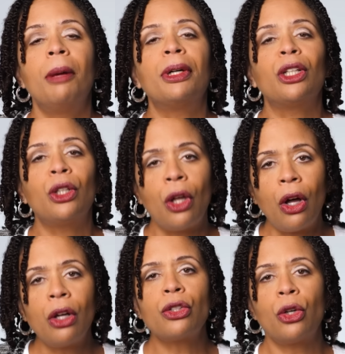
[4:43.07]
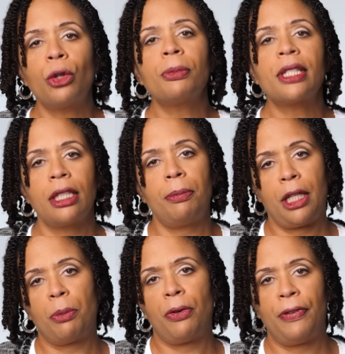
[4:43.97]
But long-term sleep
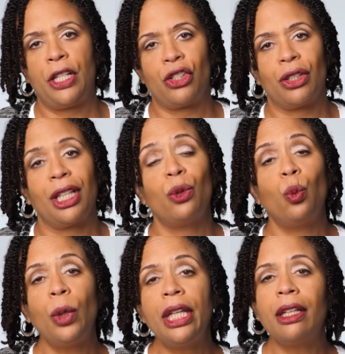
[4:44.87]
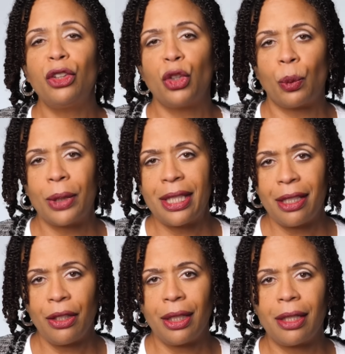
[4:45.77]
deprivation can weaken your
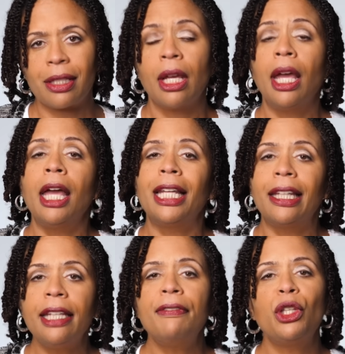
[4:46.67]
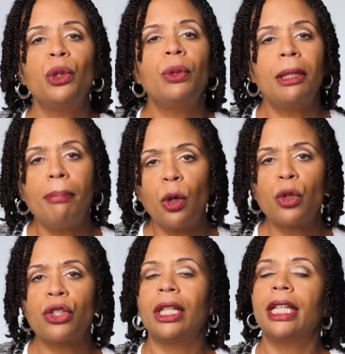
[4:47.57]
resilience, leaving you
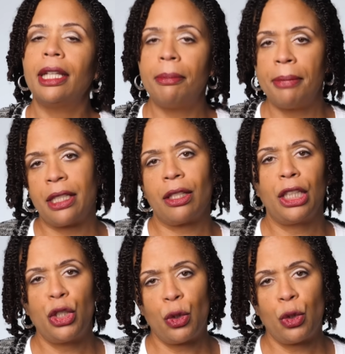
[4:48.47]
emotionally and mentally